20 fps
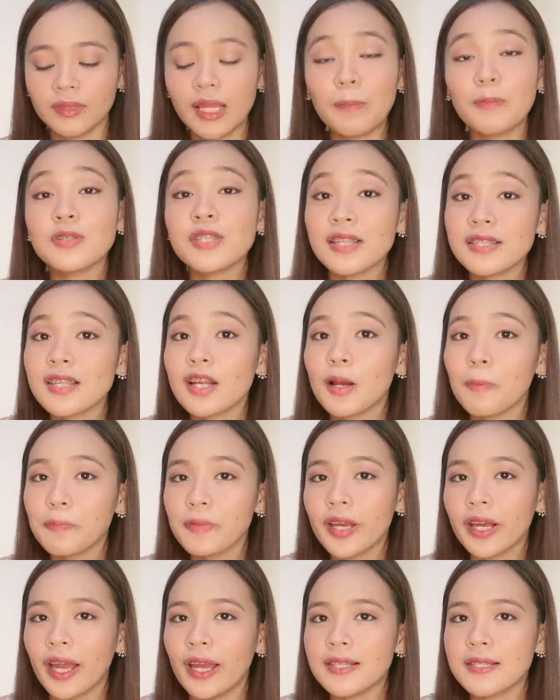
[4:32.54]
Tapos, asarap
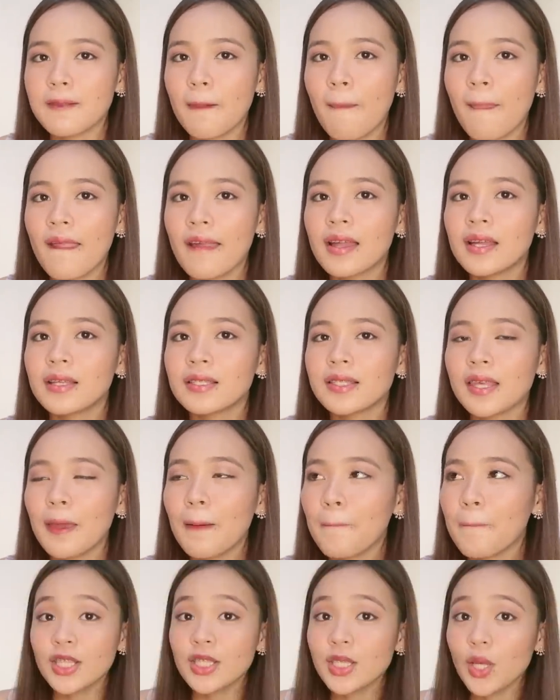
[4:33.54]
niya, guys. See?
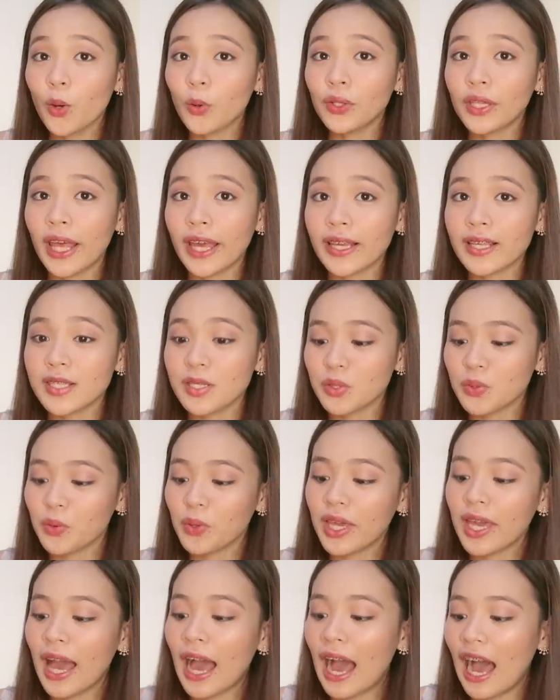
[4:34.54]
So, next,
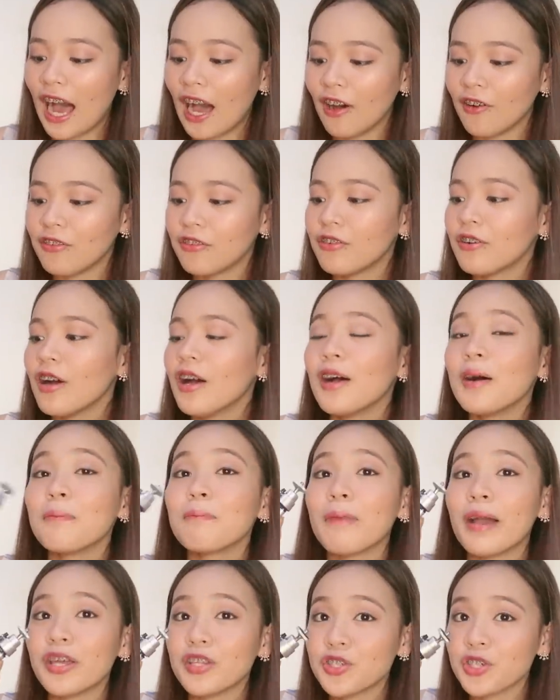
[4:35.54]
we have
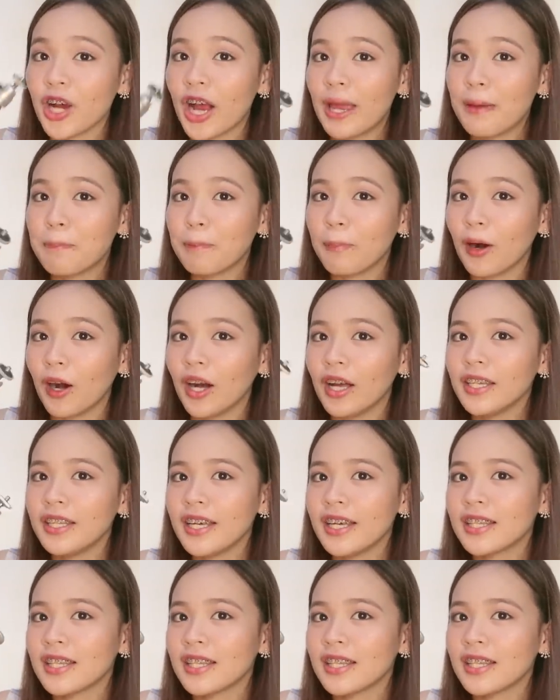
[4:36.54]
my tripod.